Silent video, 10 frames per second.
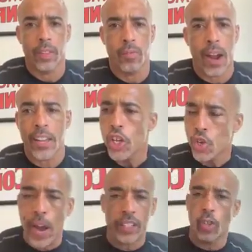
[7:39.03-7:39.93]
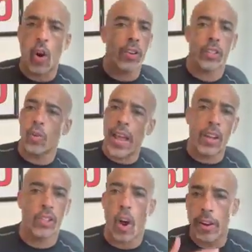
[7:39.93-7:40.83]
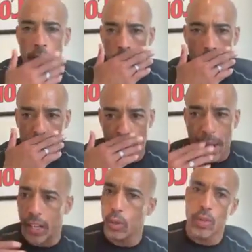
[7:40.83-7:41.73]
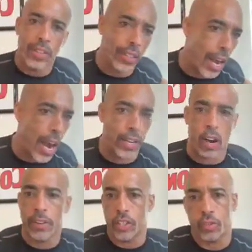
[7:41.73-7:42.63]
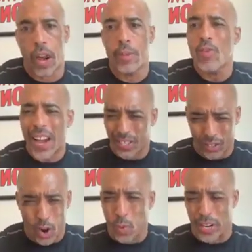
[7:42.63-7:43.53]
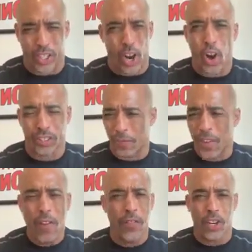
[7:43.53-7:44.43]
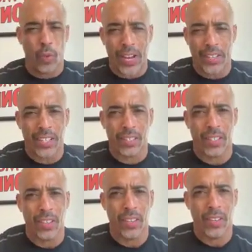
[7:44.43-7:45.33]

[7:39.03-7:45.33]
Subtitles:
Right? You guys go down to all these stores and you buy Louis Vuitton and all this crap. You guys know what it costs for greatness.